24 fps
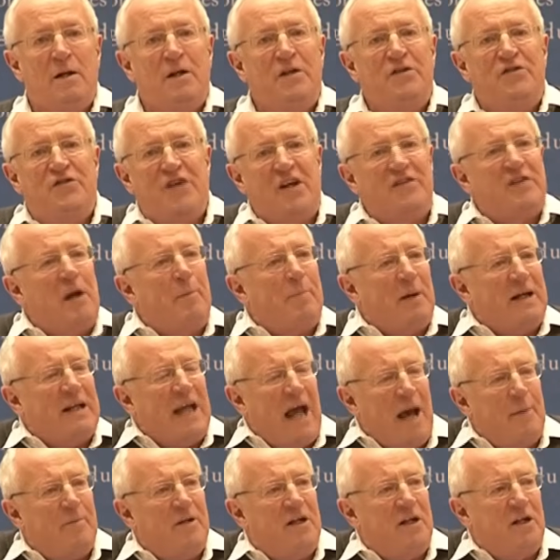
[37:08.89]
set up a
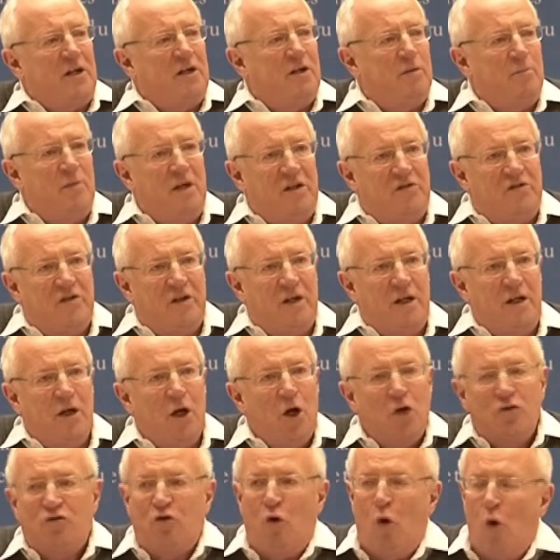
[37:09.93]
cabinet committee
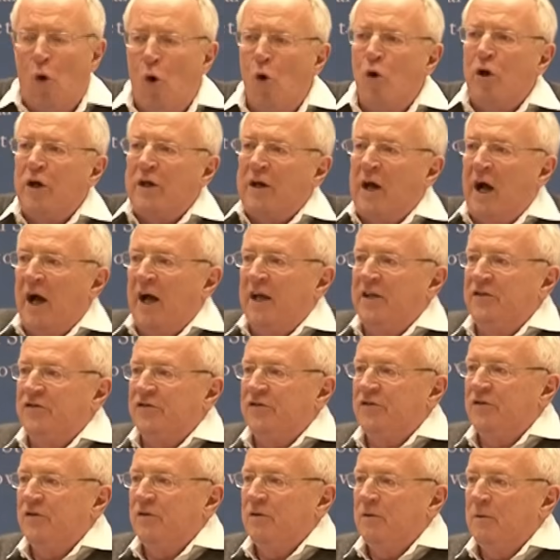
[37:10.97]
to
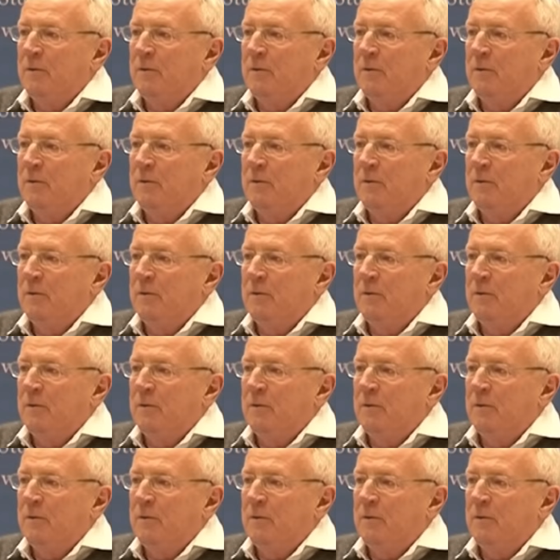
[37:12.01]
organize